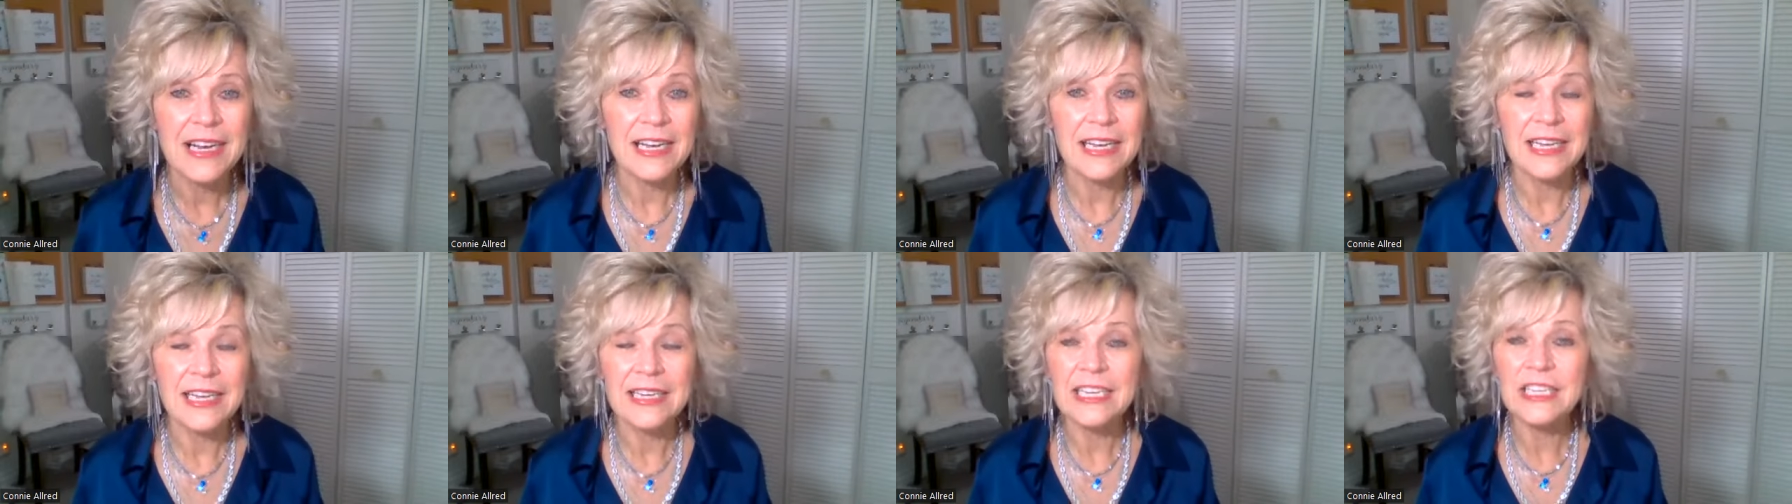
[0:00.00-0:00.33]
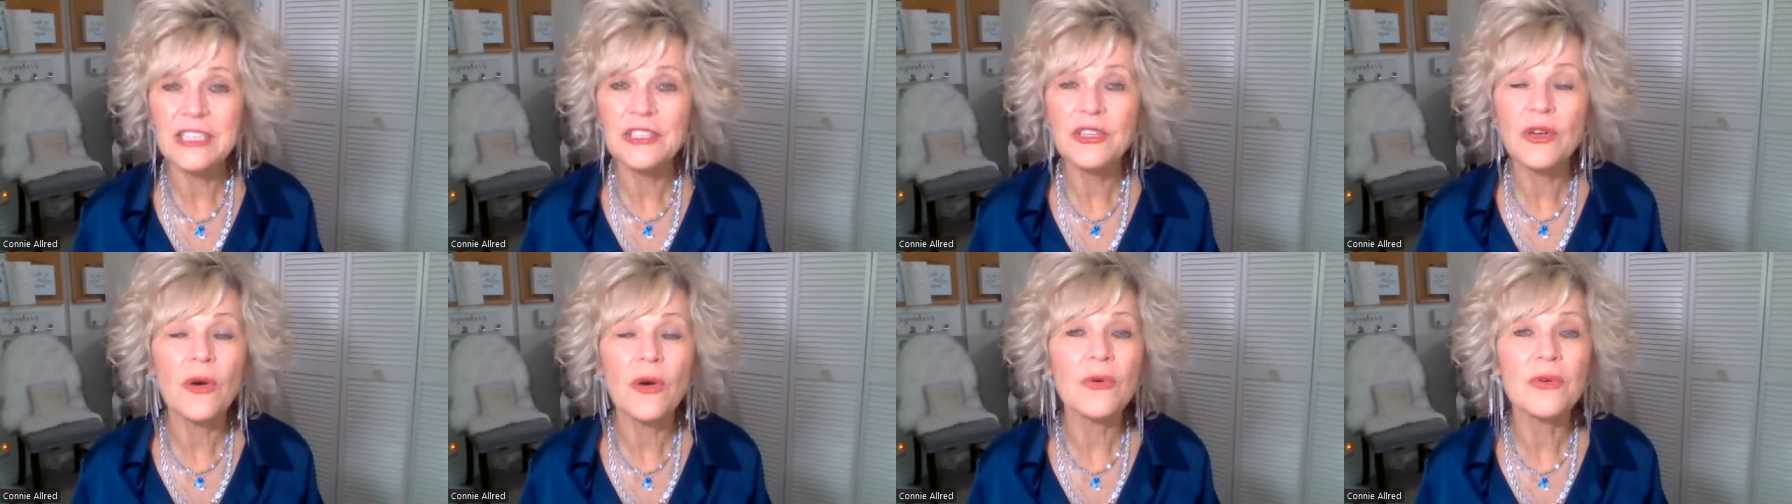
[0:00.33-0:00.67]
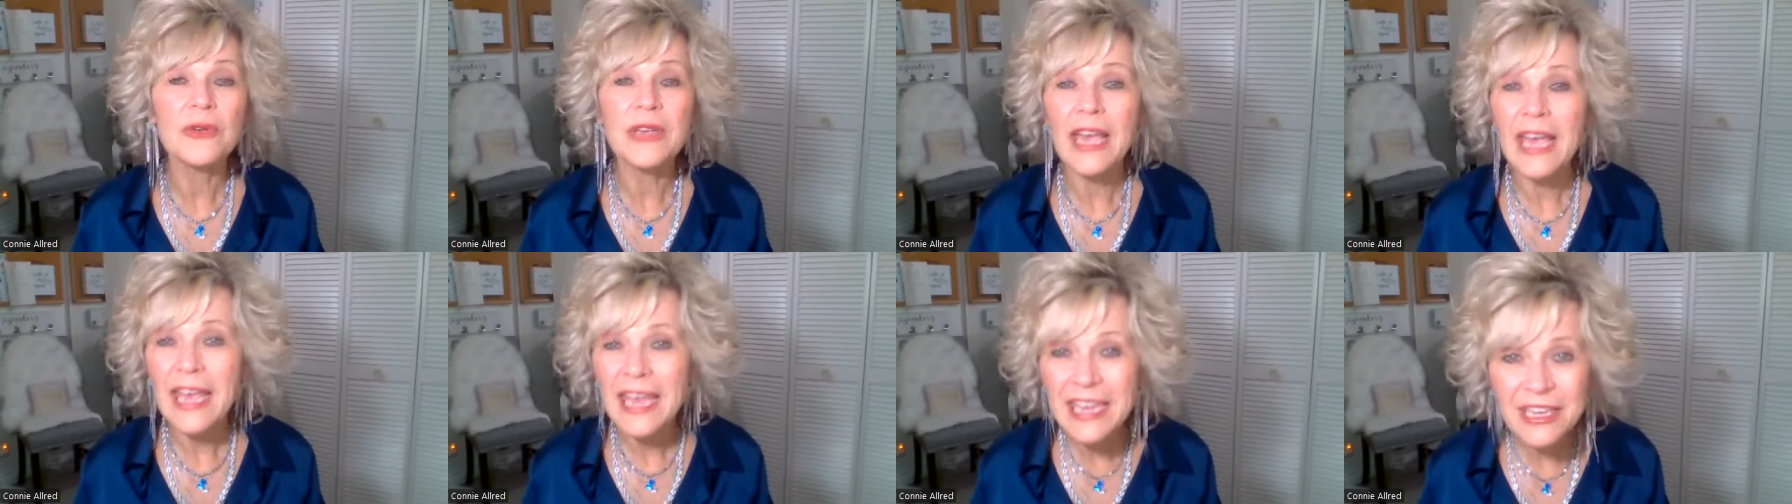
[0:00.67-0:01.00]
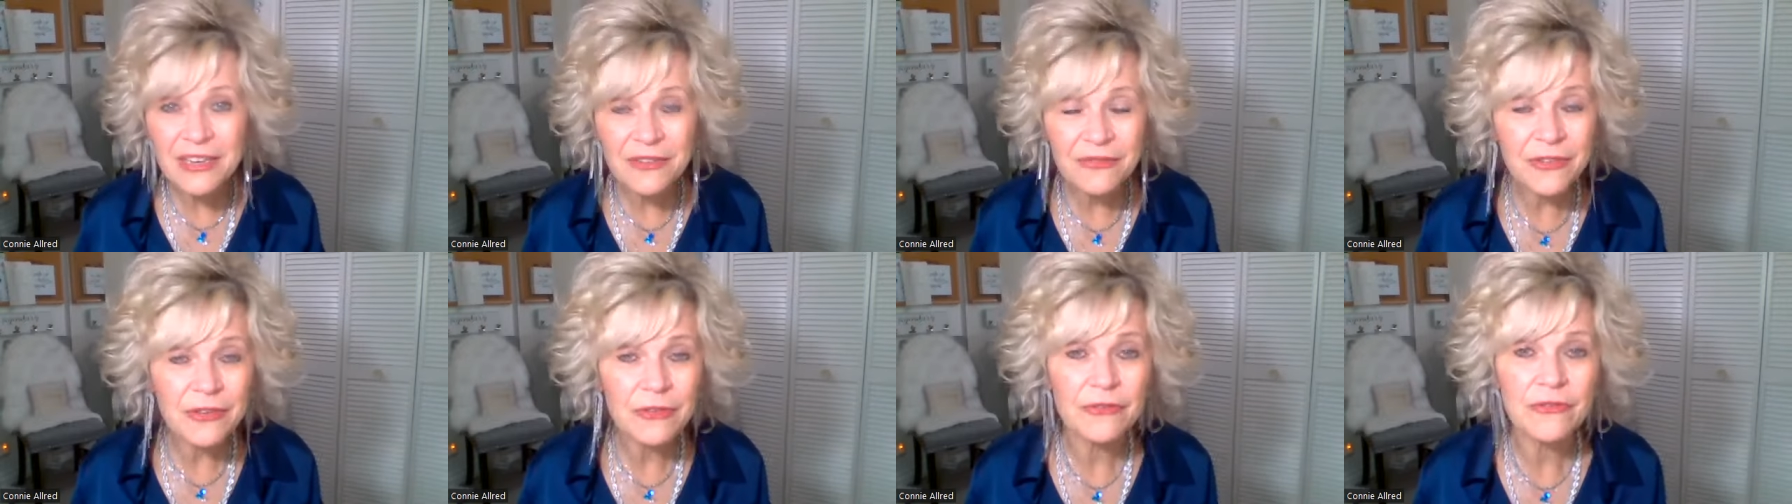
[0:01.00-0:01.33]
and it's
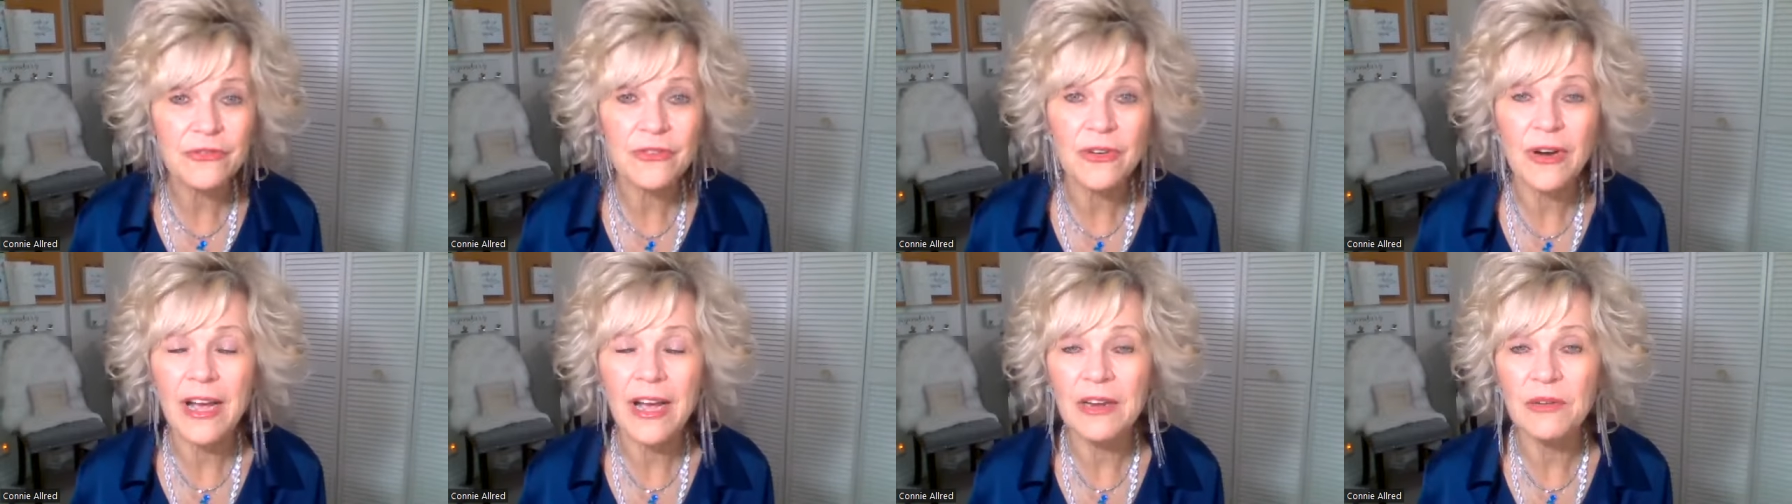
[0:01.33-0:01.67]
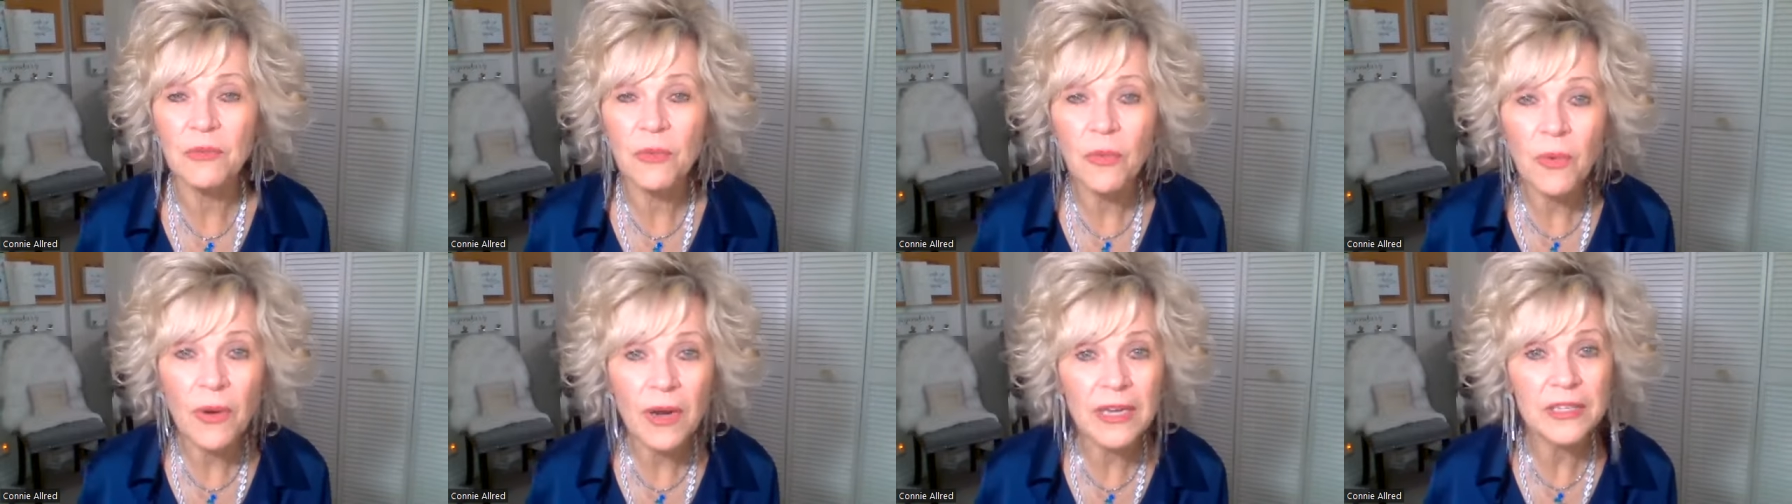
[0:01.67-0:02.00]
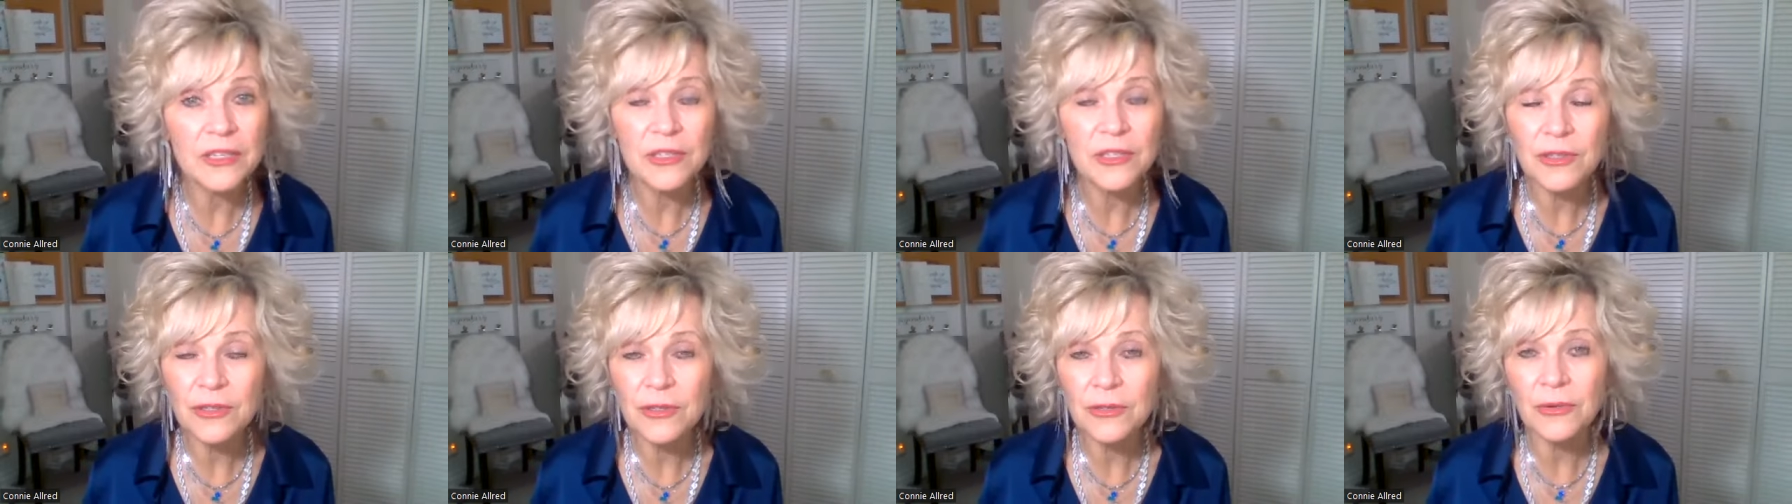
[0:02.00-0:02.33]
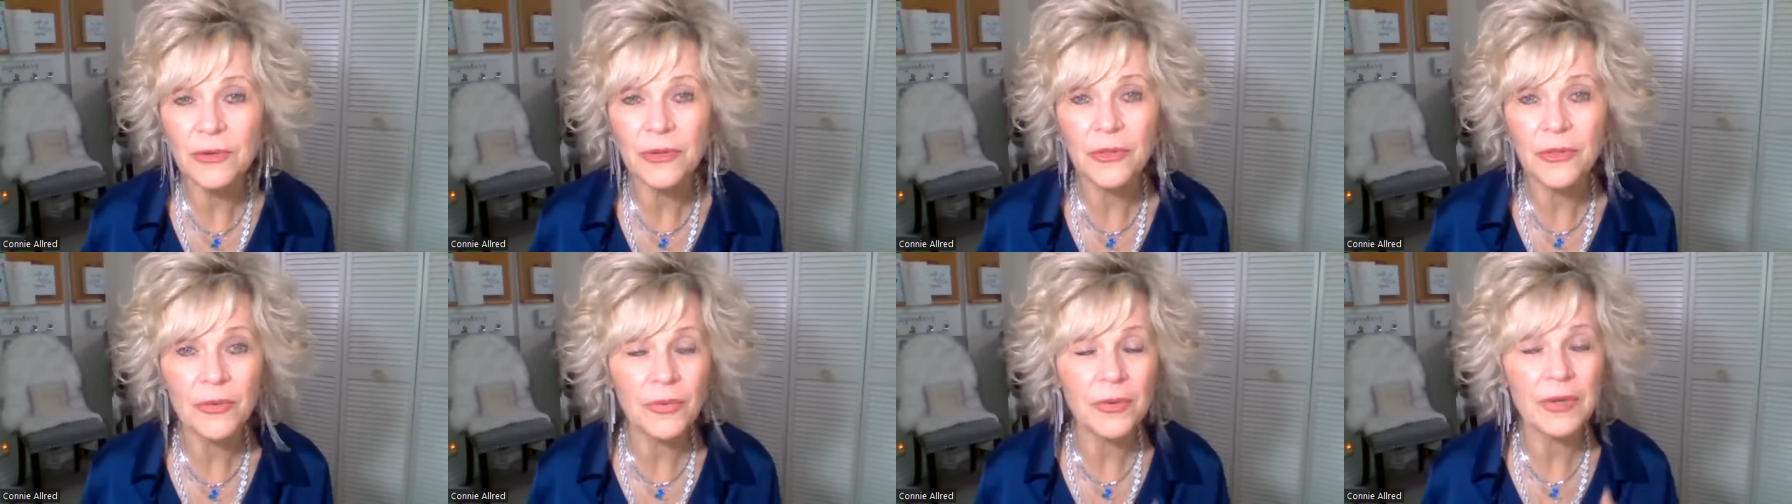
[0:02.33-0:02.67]
okay if you've tried one two
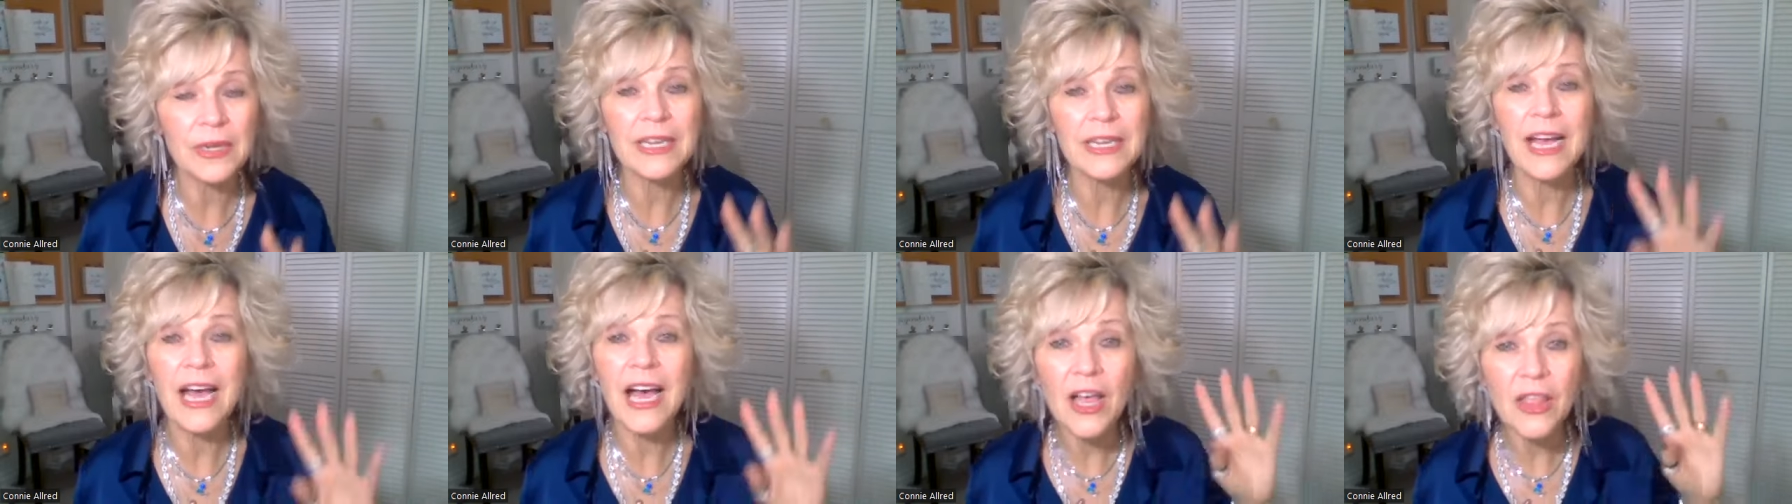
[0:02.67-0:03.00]
or three